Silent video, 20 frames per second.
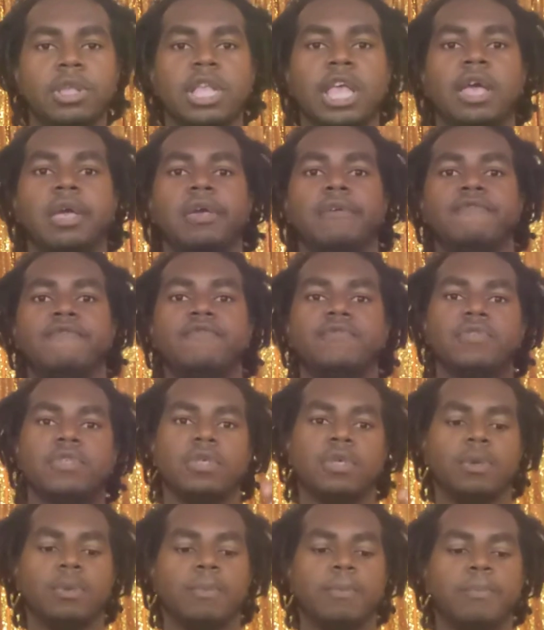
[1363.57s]
Now, if
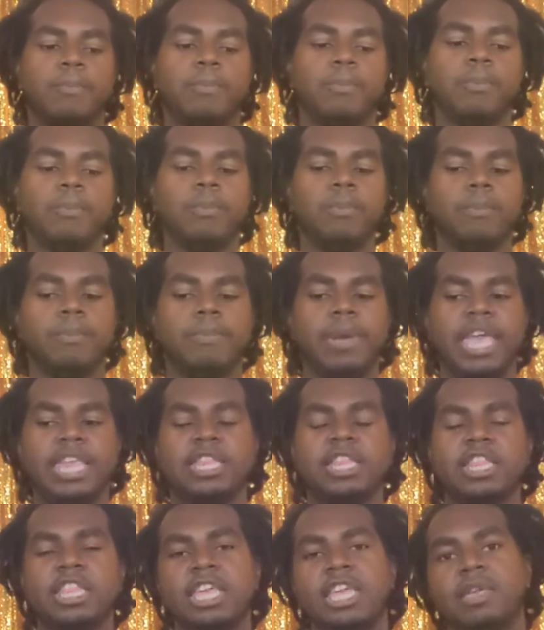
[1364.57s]

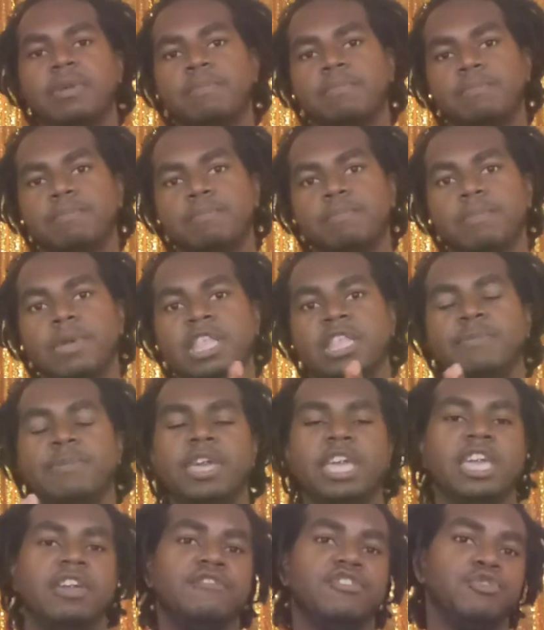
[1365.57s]
basically in the
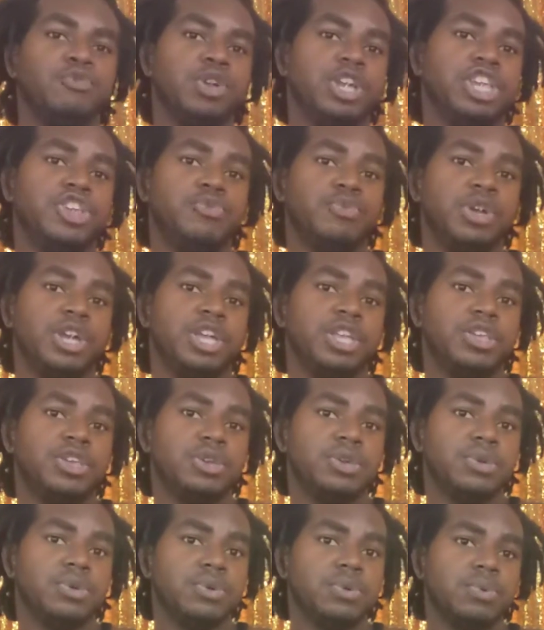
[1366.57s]
beginning of
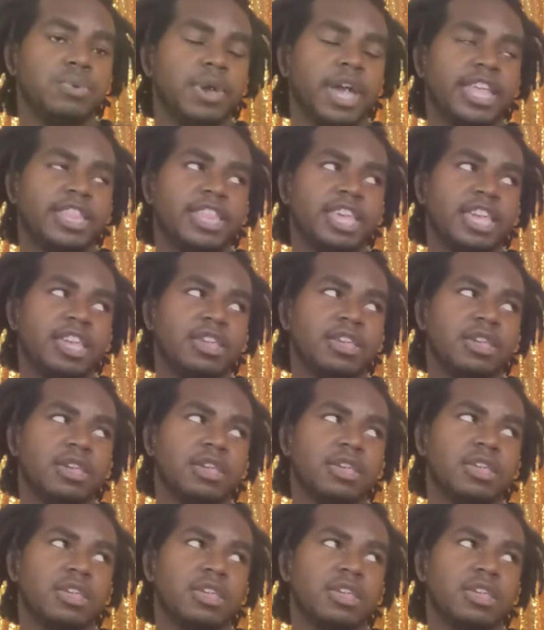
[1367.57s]
2022, I think